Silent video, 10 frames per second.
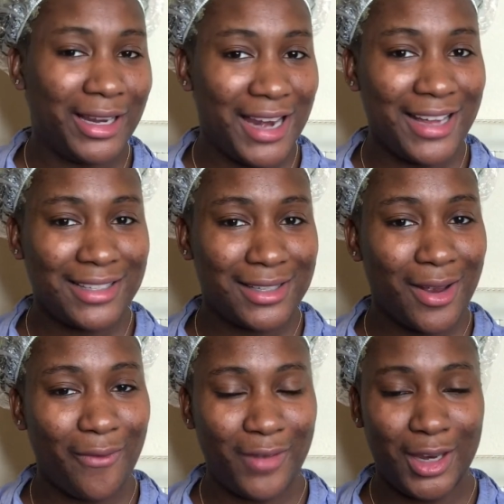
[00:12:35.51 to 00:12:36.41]
next
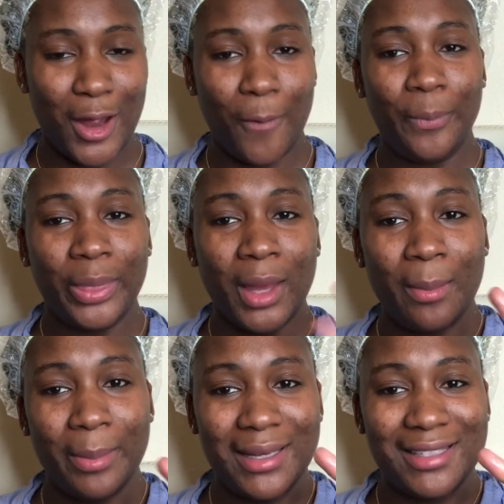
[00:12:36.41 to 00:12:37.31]
video.
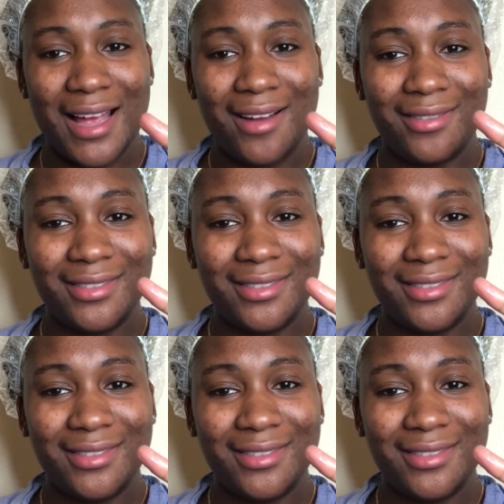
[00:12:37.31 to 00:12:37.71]
Peace out.